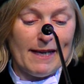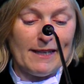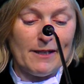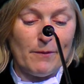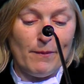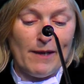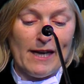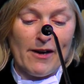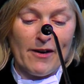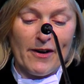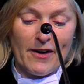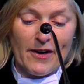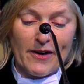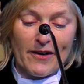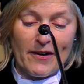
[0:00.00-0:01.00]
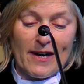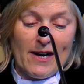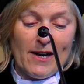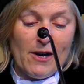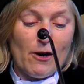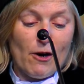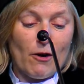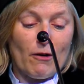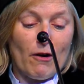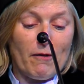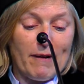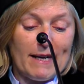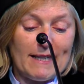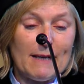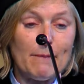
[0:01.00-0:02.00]
and the WRR are
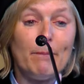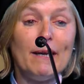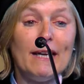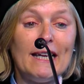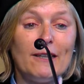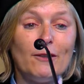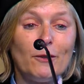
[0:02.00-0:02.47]
already appealing